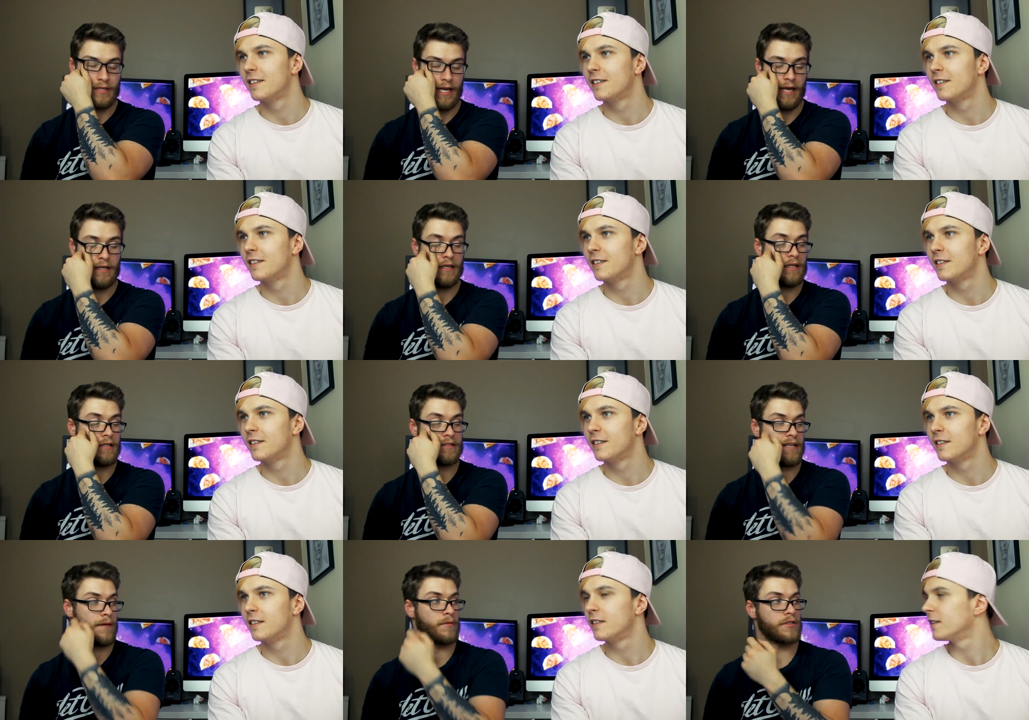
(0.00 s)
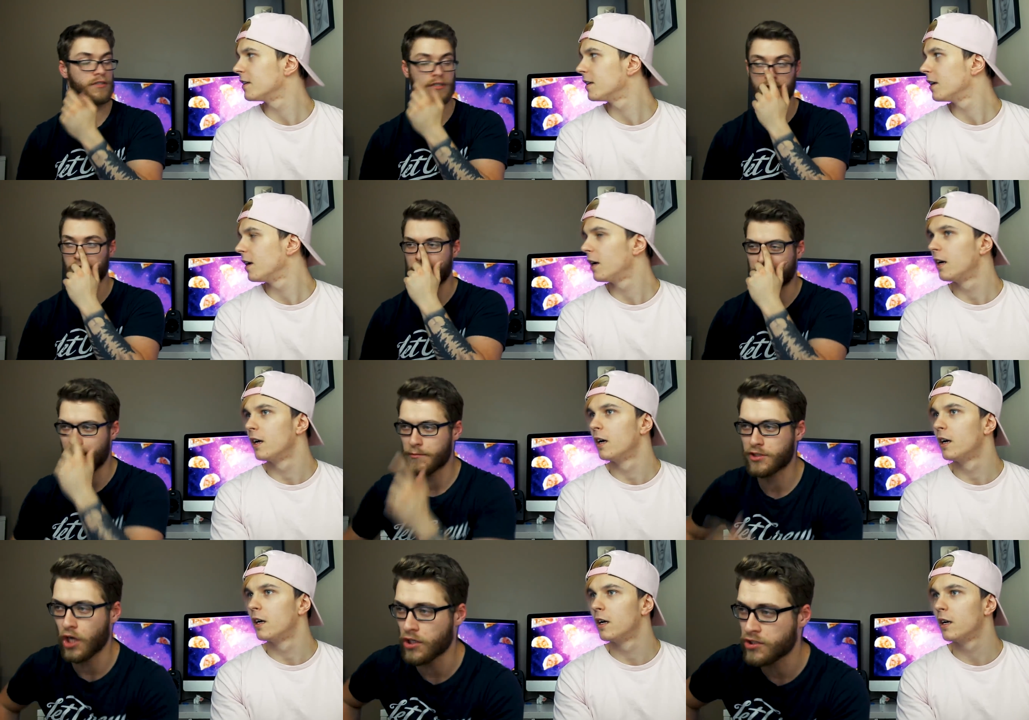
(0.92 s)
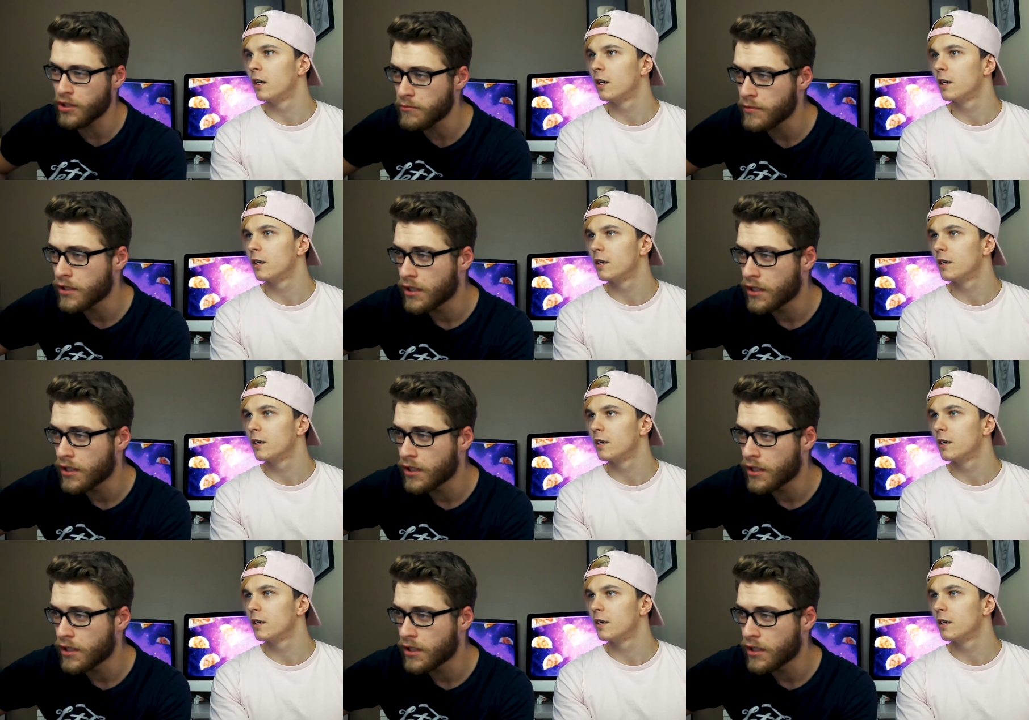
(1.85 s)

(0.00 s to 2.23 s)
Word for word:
Speaker 1: How do you get in a sandwich? It's like a sandwich costume?